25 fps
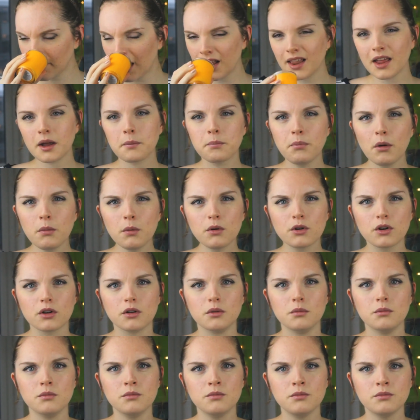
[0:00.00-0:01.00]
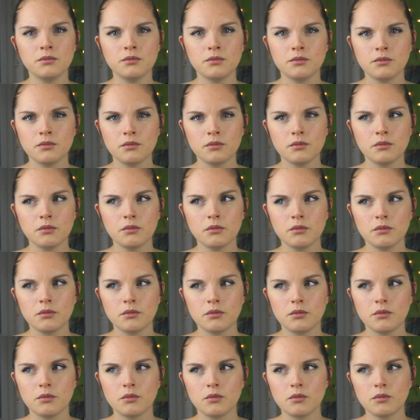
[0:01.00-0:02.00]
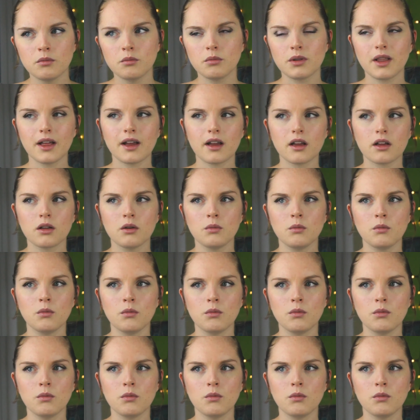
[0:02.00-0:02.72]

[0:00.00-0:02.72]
Like bubblegum. But like